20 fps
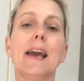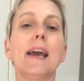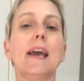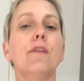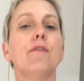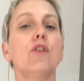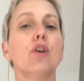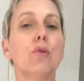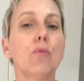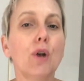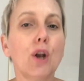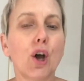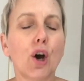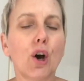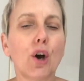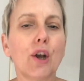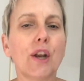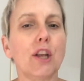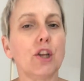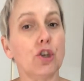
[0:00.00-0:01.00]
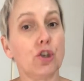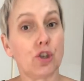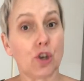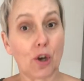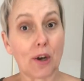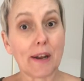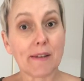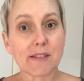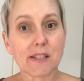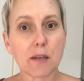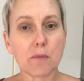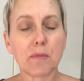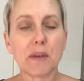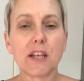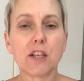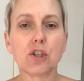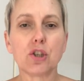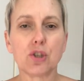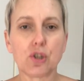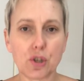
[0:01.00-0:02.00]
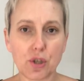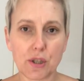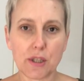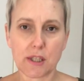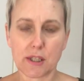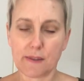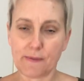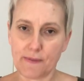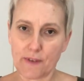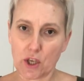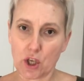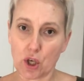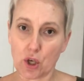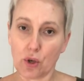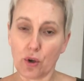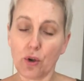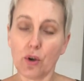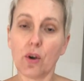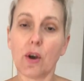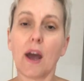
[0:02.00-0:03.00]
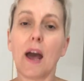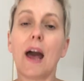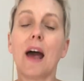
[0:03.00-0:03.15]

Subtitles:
If you're alone and you don't have somebody to do this for you,